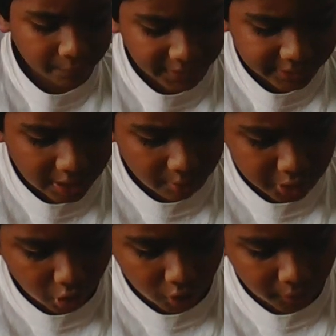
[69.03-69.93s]
Faitha
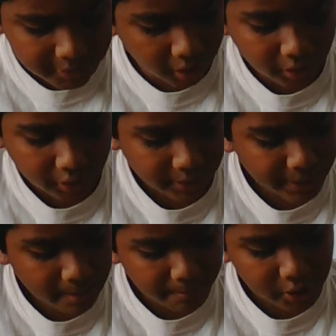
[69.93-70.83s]
was always hungry,
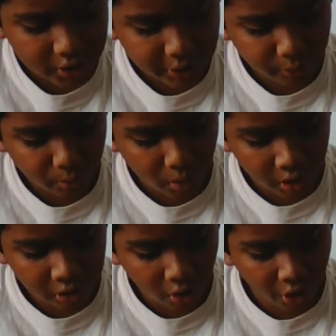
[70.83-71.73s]
but she
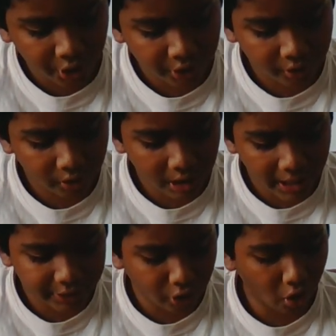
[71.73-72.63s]
walked on
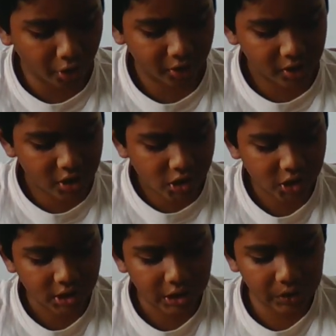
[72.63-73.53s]
and on.
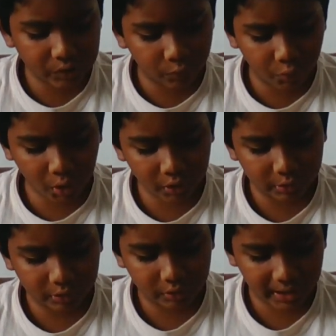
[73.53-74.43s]
She looked
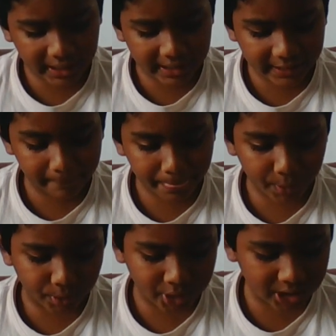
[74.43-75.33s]
for grain
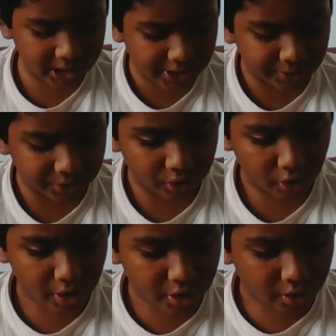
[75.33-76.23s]
or seeds
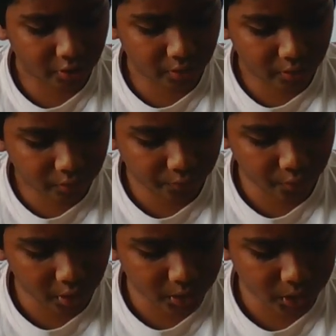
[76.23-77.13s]

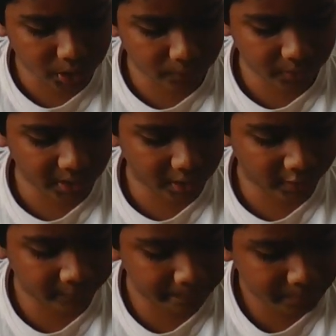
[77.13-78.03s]
for
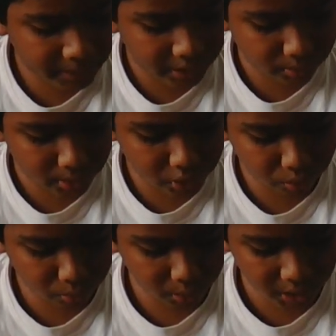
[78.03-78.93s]
Josefina. It was
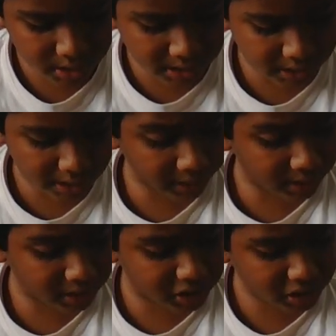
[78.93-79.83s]
worse in the
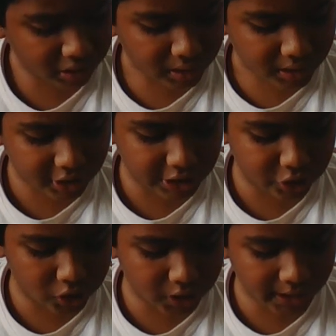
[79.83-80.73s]
hills. The
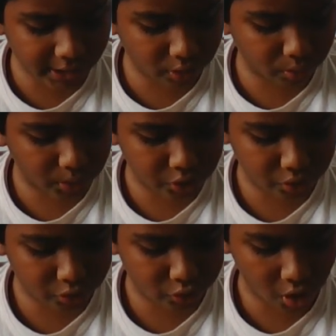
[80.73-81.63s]
trail was
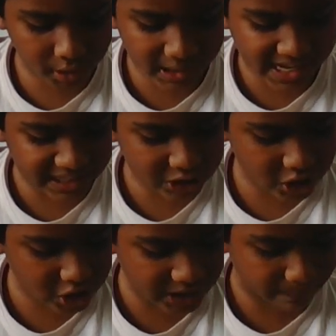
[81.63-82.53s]
rocky and
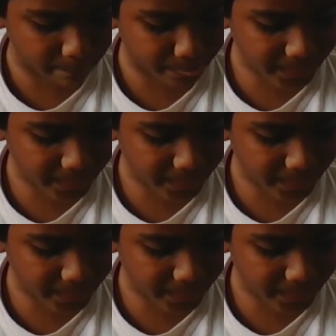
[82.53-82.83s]
steep.